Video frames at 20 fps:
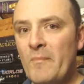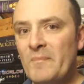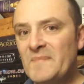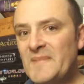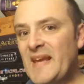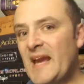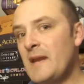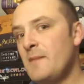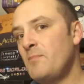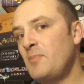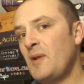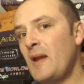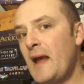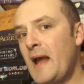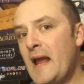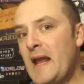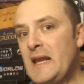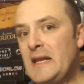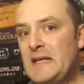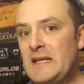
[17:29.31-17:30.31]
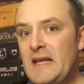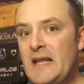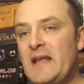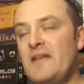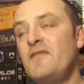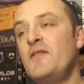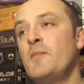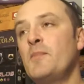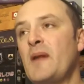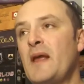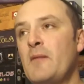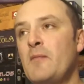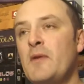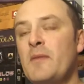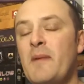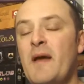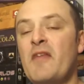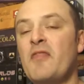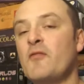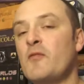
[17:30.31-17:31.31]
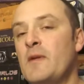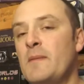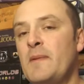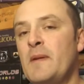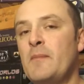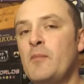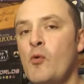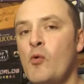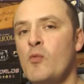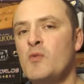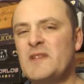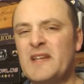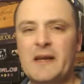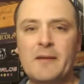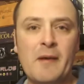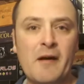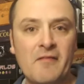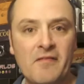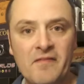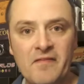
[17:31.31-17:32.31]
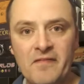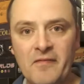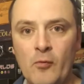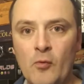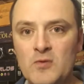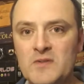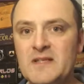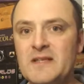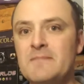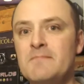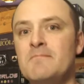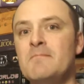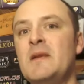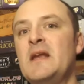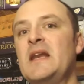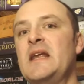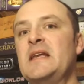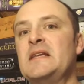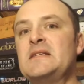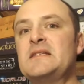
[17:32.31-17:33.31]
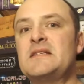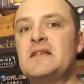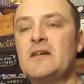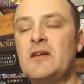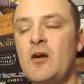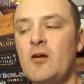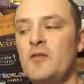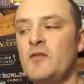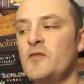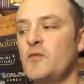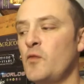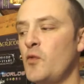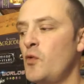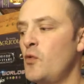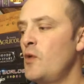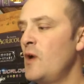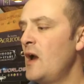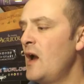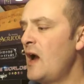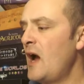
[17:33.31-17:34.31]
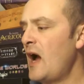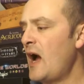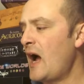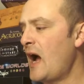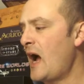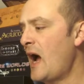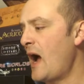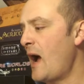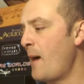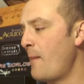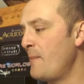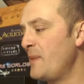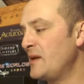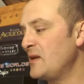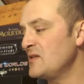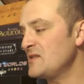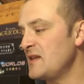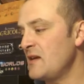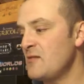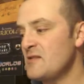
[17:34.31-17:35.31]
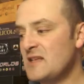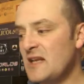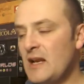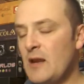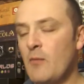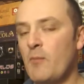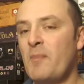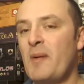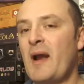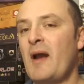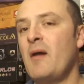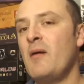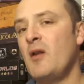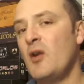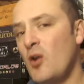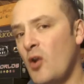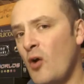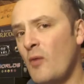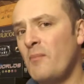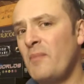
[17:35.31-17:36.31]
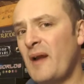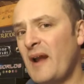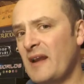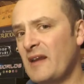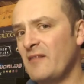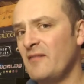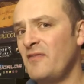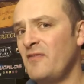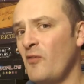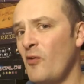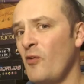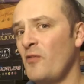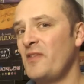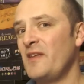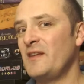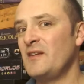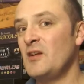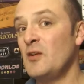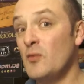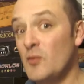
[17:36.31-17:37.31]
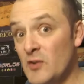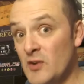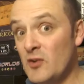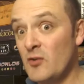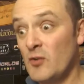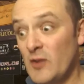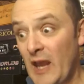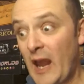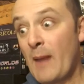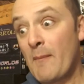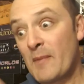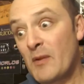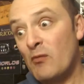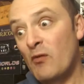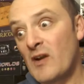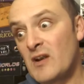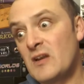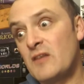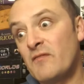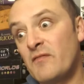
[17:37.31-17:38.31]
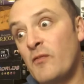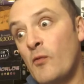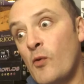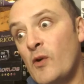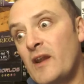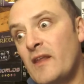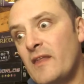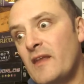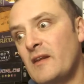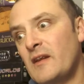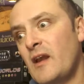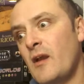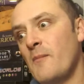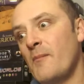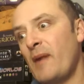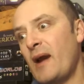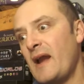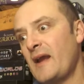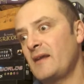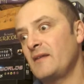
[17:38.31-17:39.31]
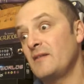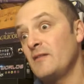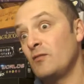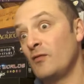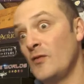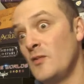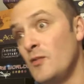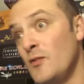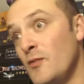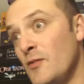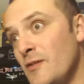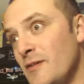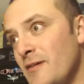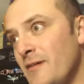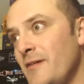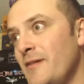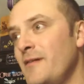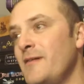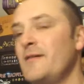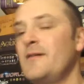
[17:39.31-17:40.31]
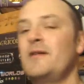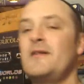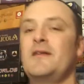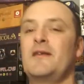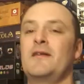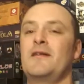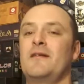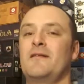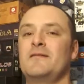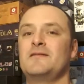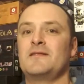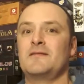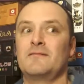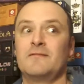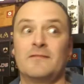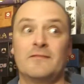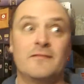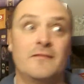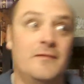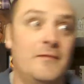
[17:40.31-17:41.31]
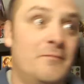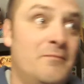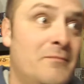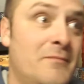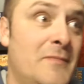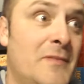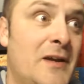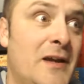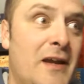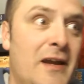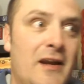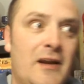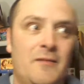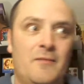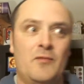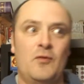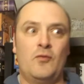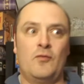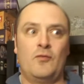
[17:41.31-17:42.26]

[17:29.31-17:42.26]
Gameplay, if you're playing with about three people, will take about 40 minutes to go through uh, because there is a little back, a lot back and forth, and you you can be running forward and then going back, and then you know it's like in